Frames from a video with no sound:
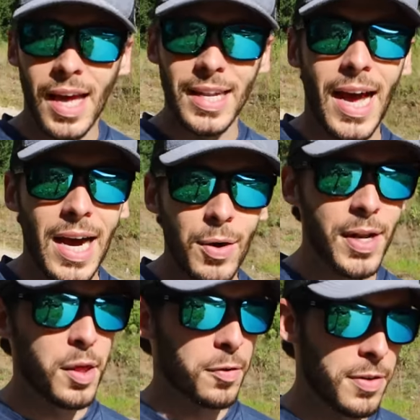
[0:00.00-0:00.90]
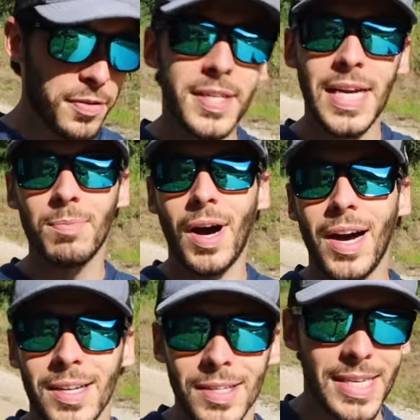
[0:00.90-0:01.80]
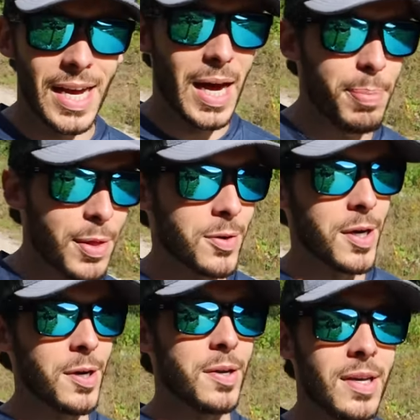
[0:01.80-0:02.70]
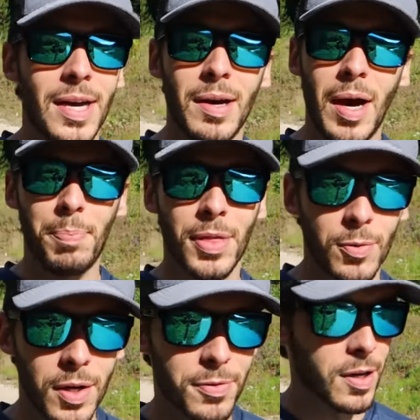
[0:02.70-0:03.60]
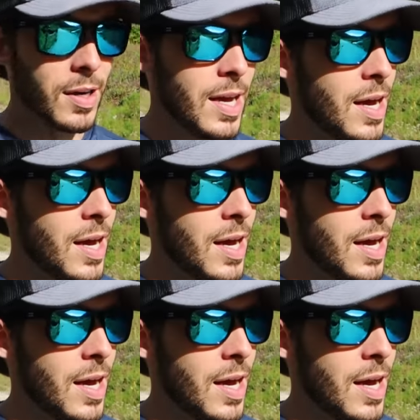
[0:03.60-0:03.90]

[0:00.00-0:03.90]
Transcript: And now another fifteen miles up the road, up the river.